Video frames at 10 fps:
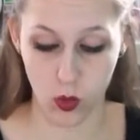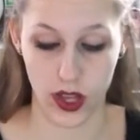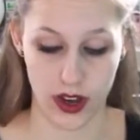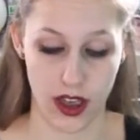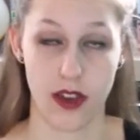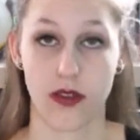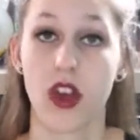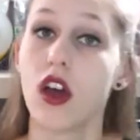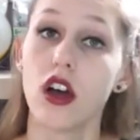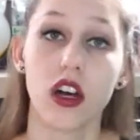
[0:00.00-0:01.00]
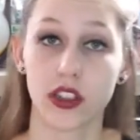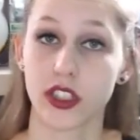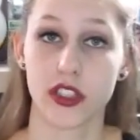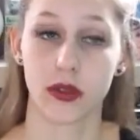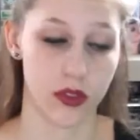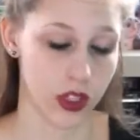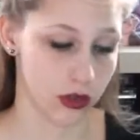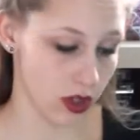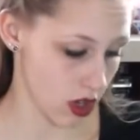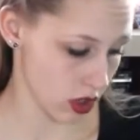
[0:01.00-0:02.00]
what I've agreed to review,